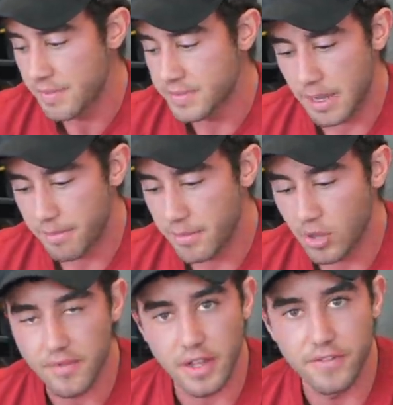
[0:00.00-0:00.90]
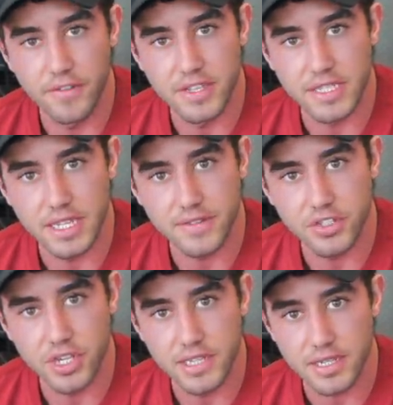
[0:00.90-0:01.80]
some people have like 50 sets for
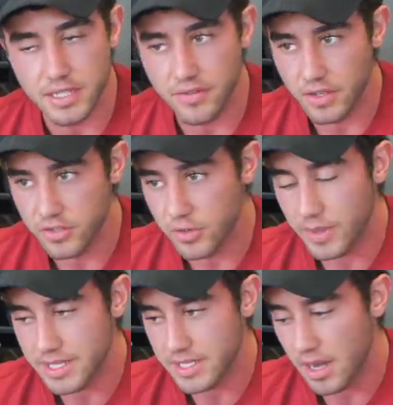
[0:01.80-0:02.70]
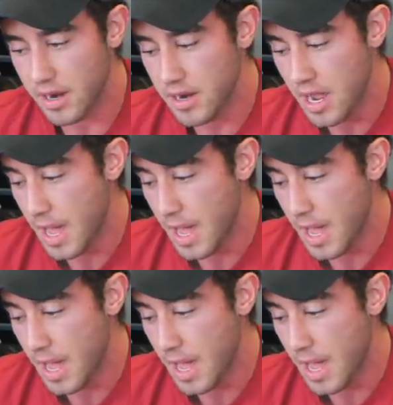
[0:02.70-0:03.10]
chest. I definitely used to when I started.